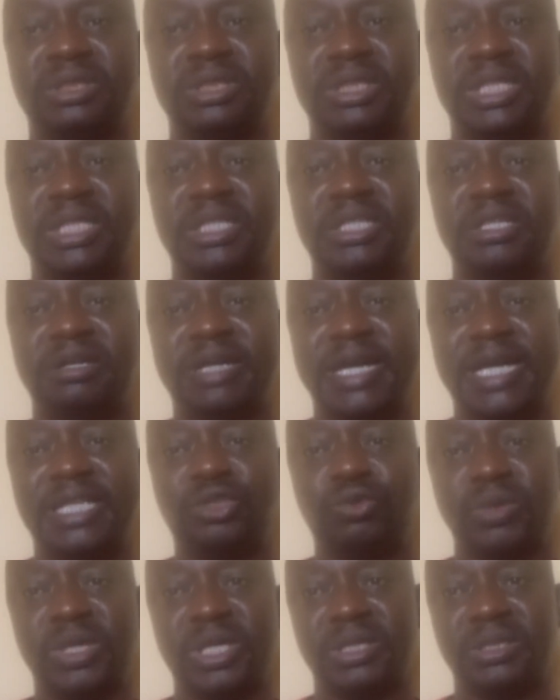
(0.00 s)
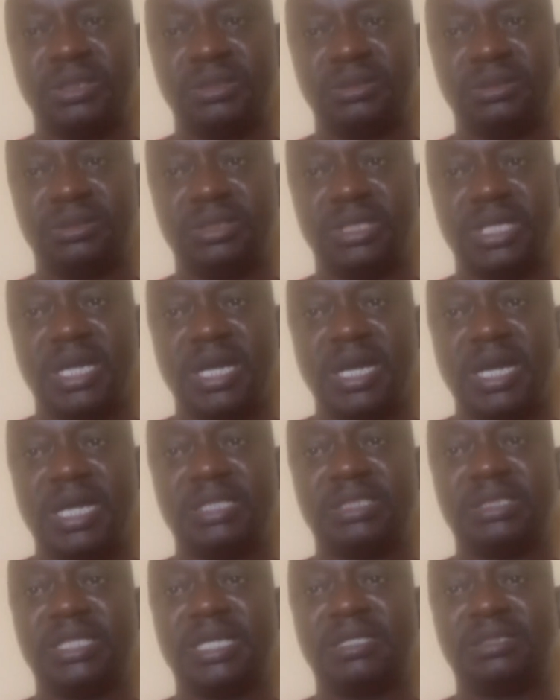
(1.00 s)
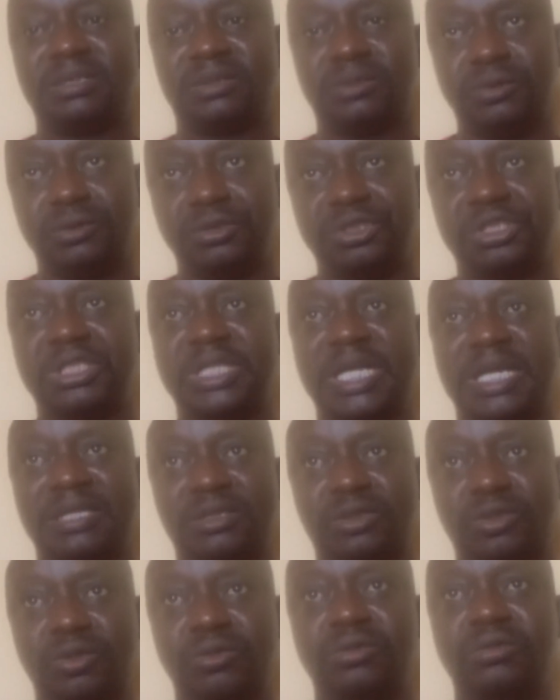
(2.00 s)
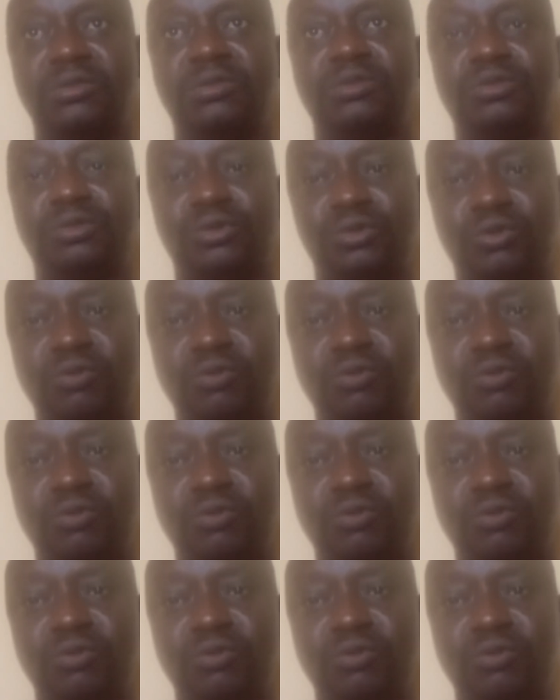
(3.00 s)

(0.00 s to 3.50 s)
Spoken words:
in the right way, and she has coached her son to do